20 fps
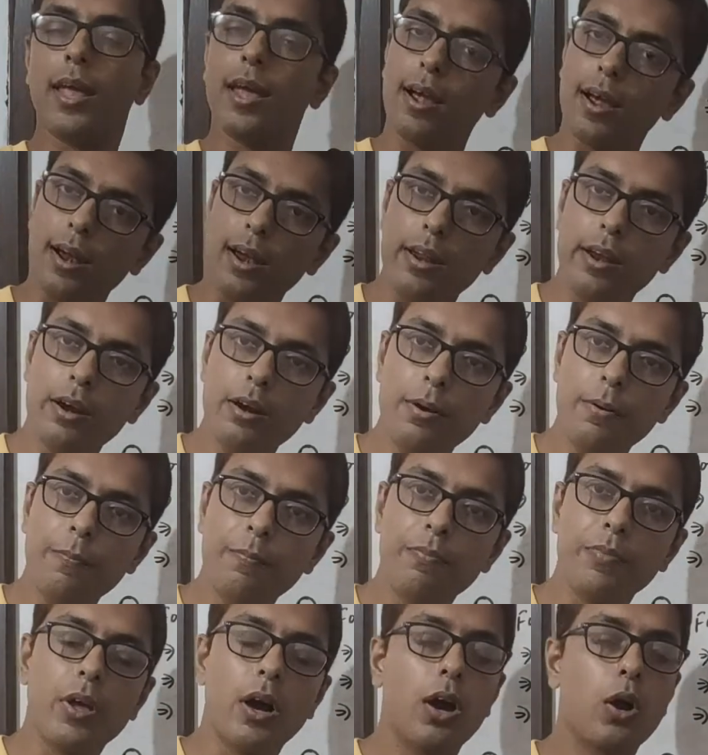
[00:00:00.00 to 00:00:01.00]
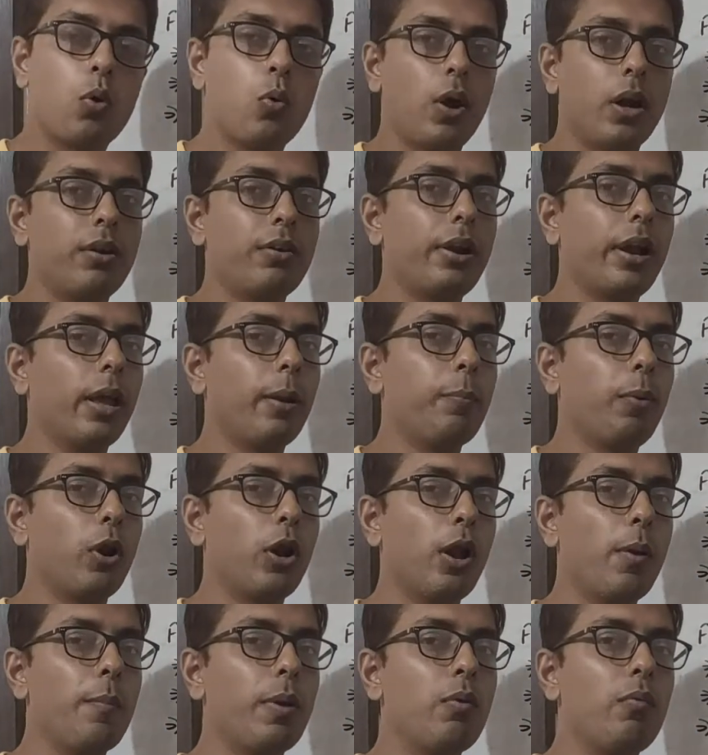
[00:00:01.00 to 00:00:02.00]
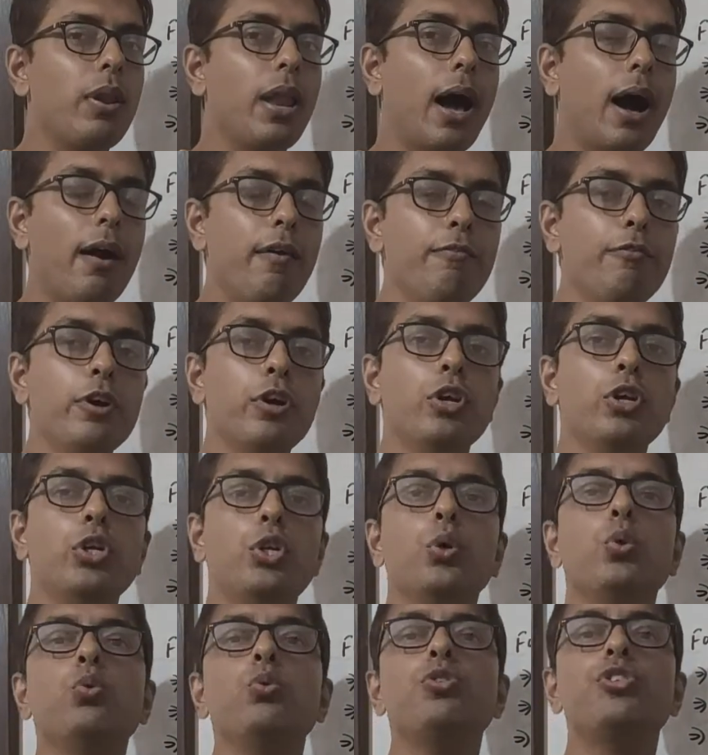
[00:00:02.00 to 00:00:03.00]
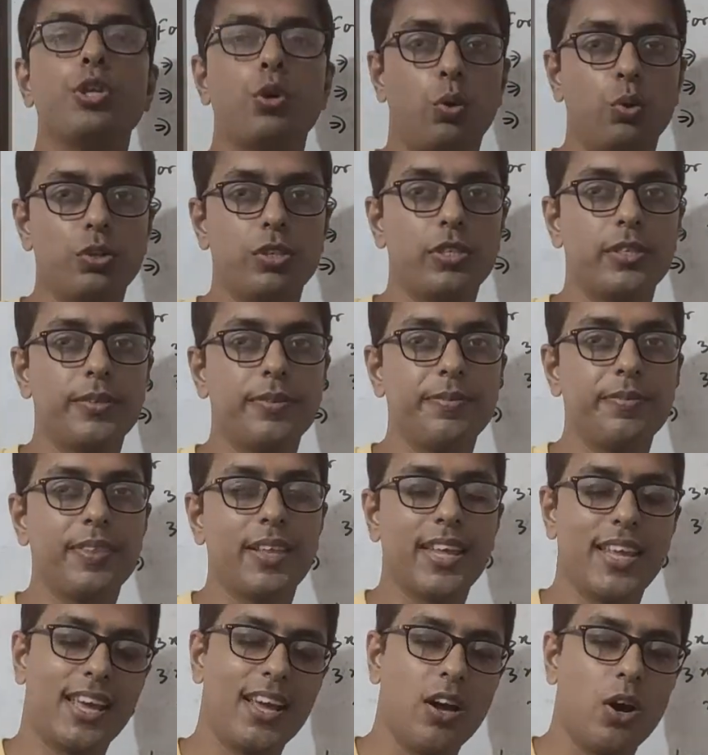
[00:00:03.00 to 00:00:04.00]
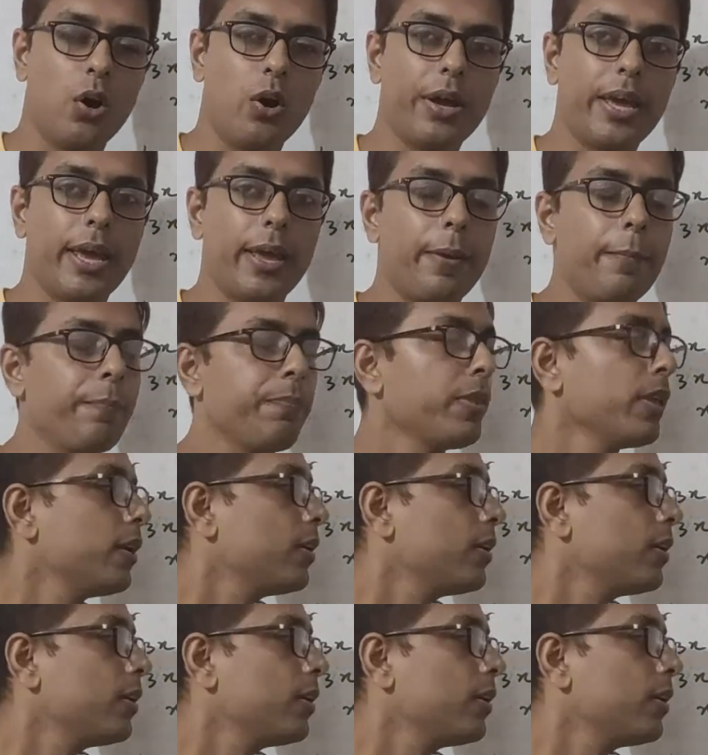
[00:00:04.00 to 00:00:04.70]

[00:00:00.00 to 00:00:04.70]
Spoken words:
Clear? A quadratic polynomial will have 2 zeros. Okay.